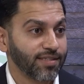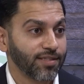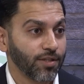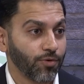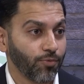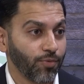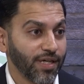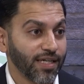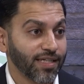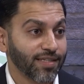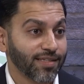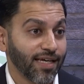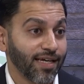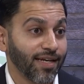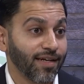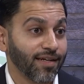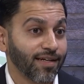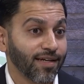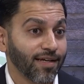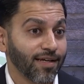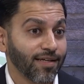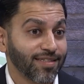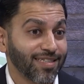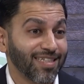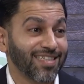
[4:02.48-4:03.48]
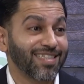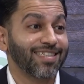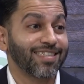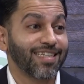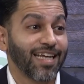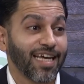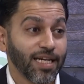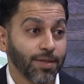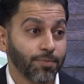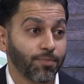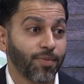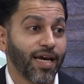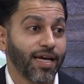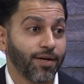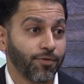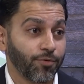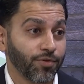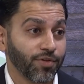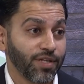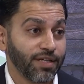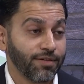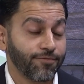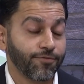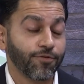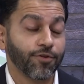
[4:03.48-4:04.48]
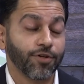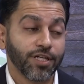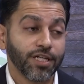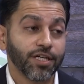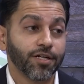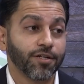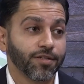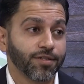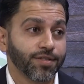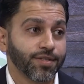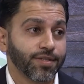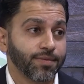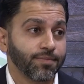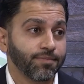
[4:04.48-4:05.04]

weeks, and sustained pain relief for years.